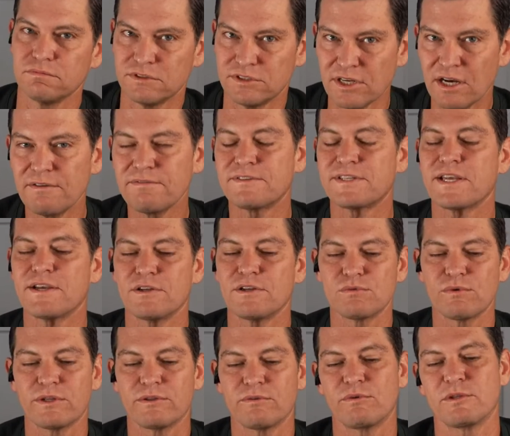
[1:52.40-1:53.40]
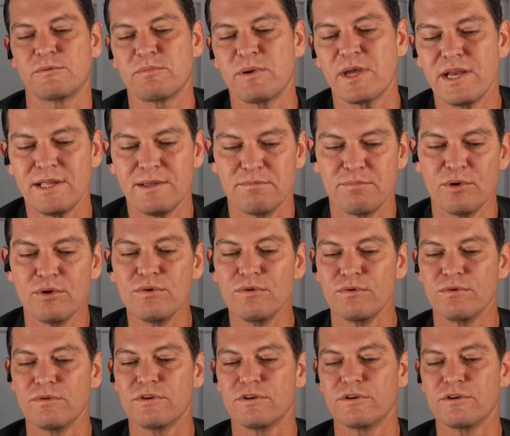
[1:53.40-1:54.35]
dovetails with Penny Boone,